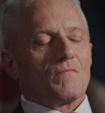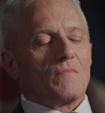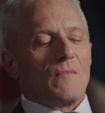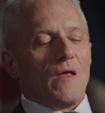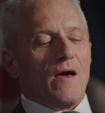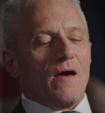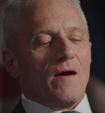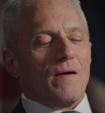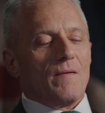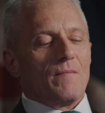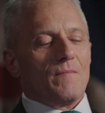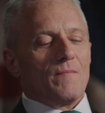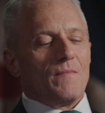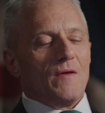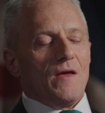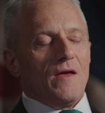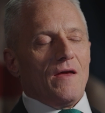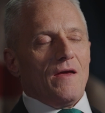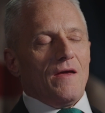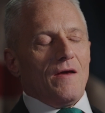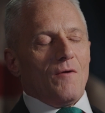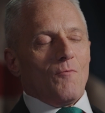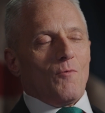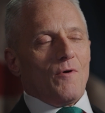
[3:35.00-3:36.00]
Yeah.
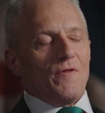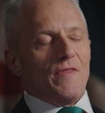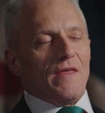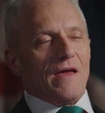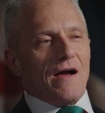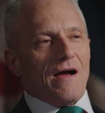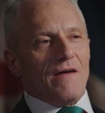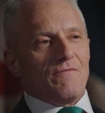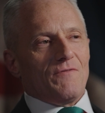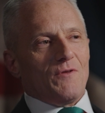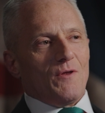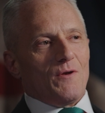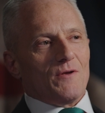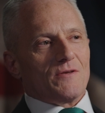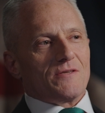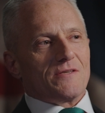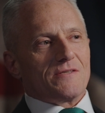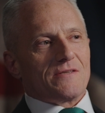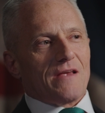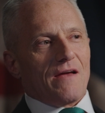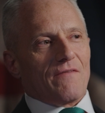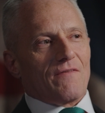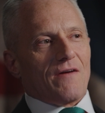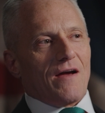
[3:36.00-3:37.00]
One thing I've
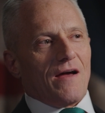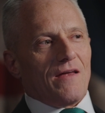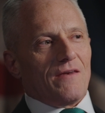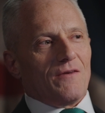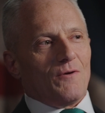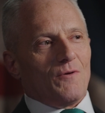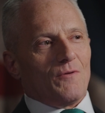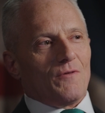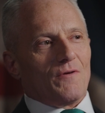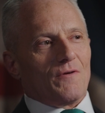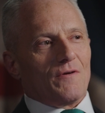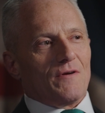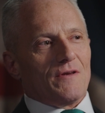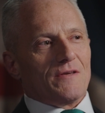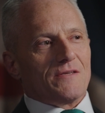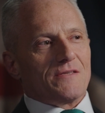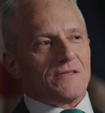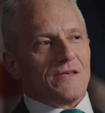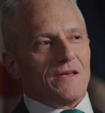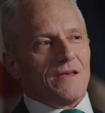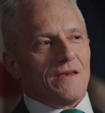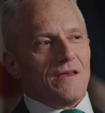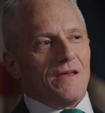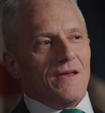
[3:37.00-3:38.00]
noticed as I've gotten older
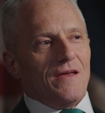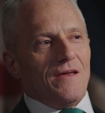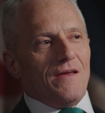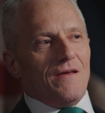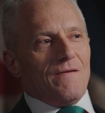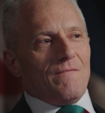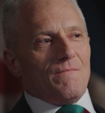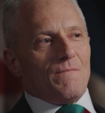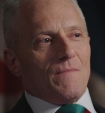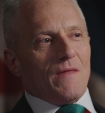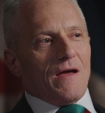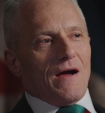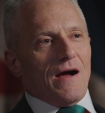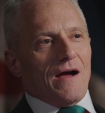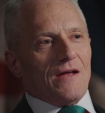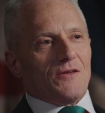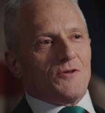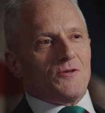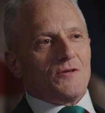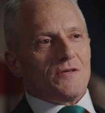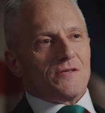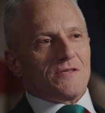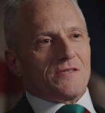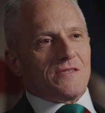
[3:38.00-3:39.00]
is that I
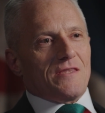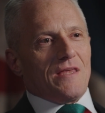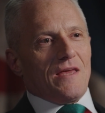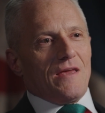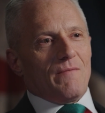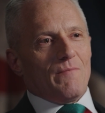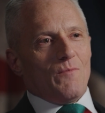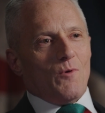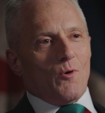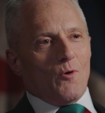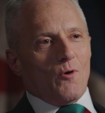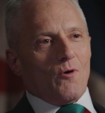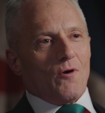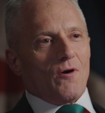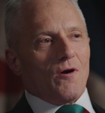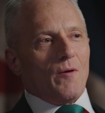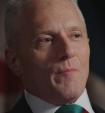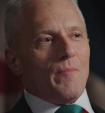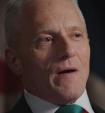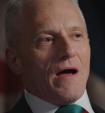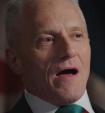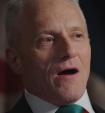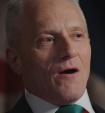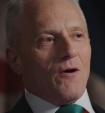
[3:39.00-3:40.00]
just think more
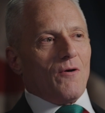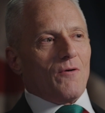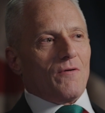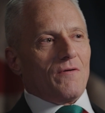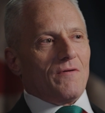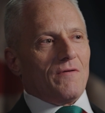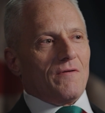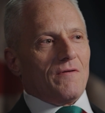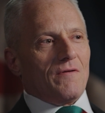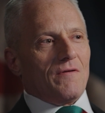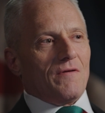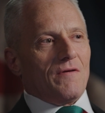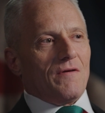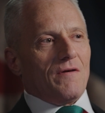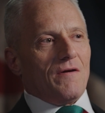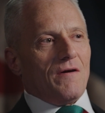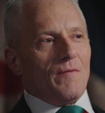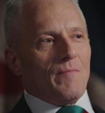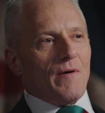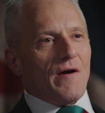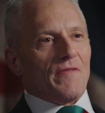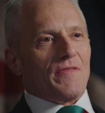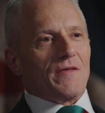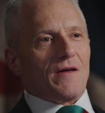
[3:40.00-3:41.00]
about
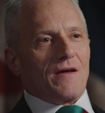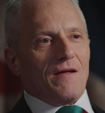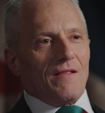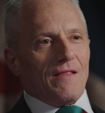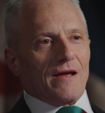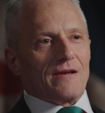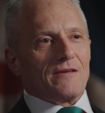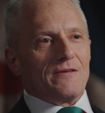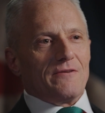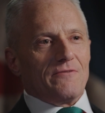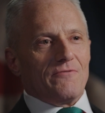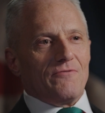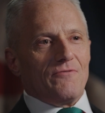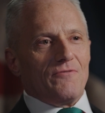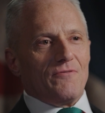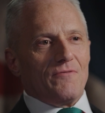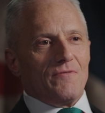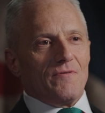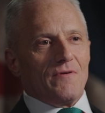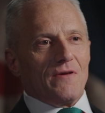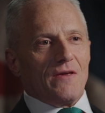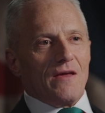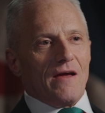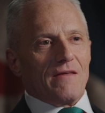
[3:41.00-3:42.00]
the collective.
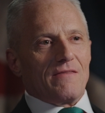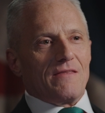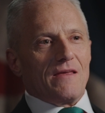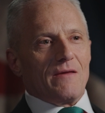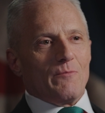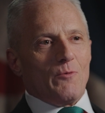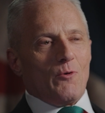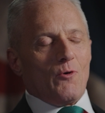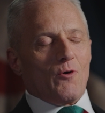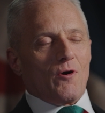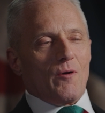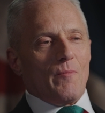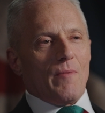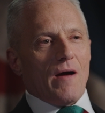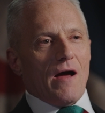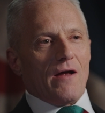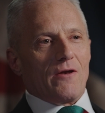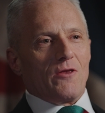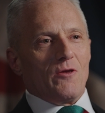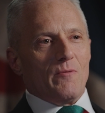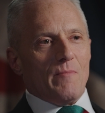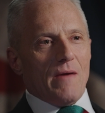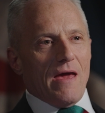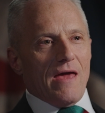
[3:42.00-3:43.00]
I think more
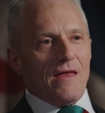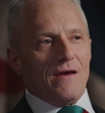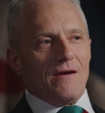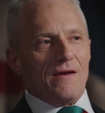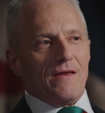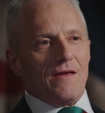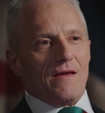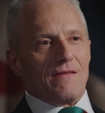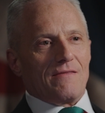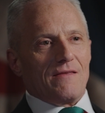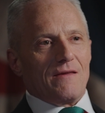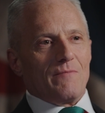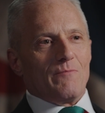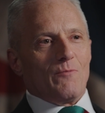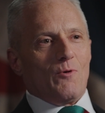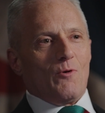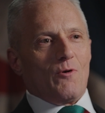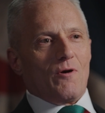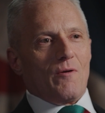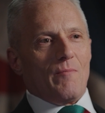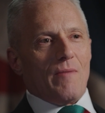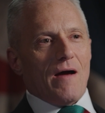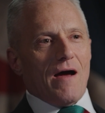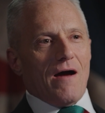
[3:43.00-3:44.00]
about humanity. I think
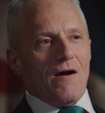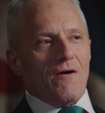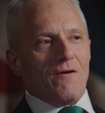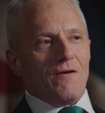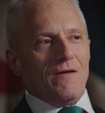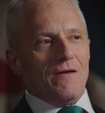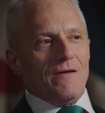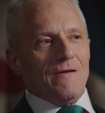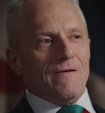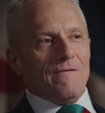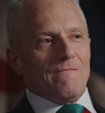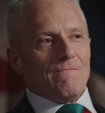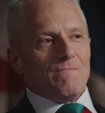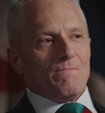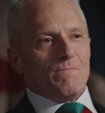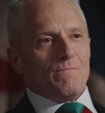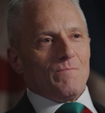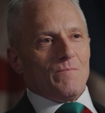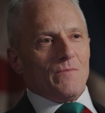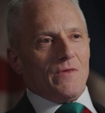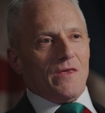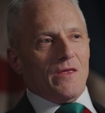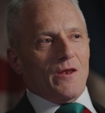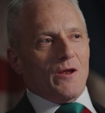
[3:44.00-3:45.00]
more about,
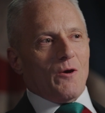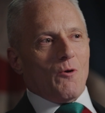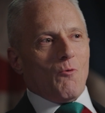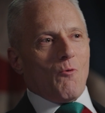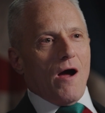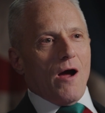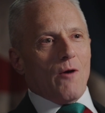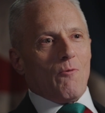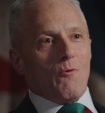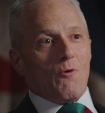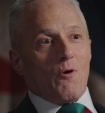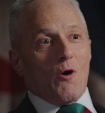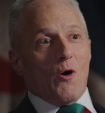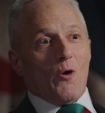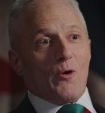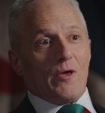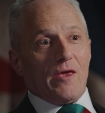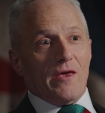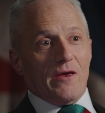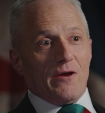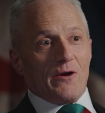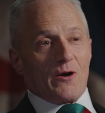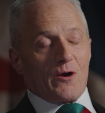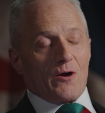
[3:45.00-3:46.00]
you know, why we're all
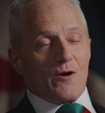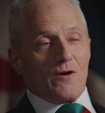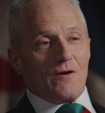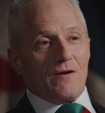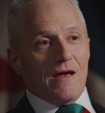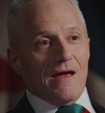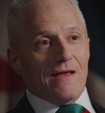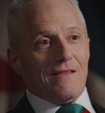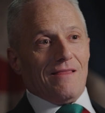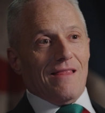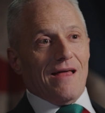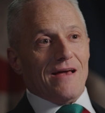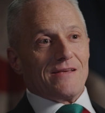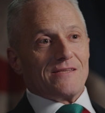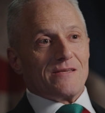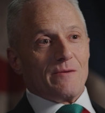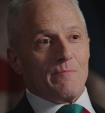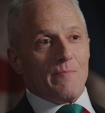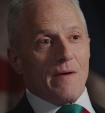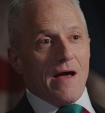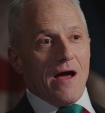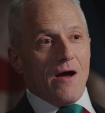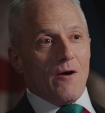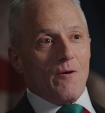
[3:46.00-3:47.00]
here and less
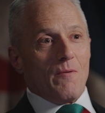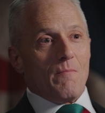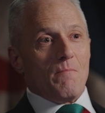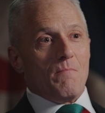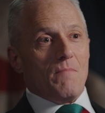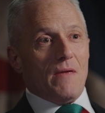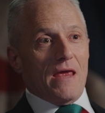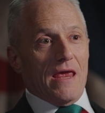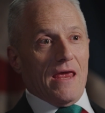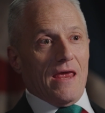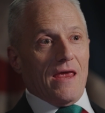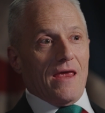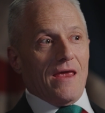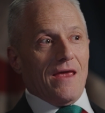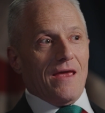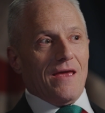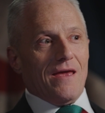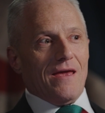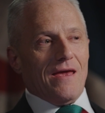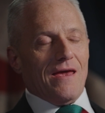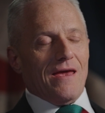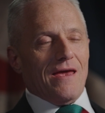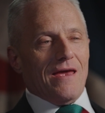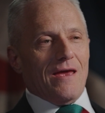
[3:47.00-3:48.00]
about me
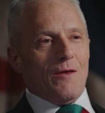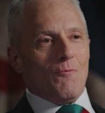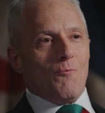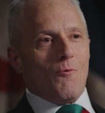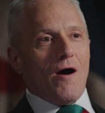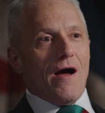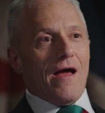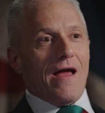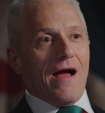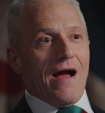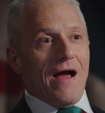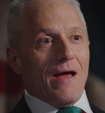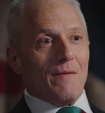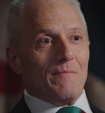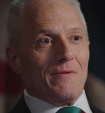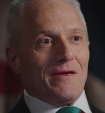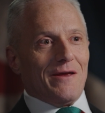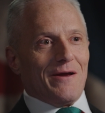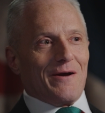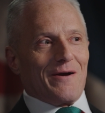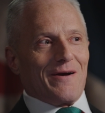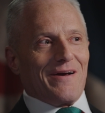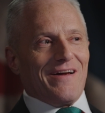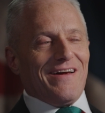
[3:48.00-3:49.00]
and why I'm
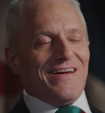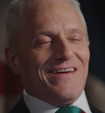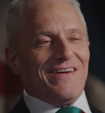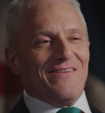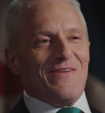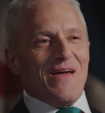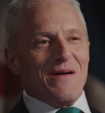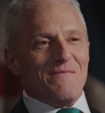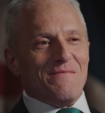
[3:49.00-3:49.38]
here, if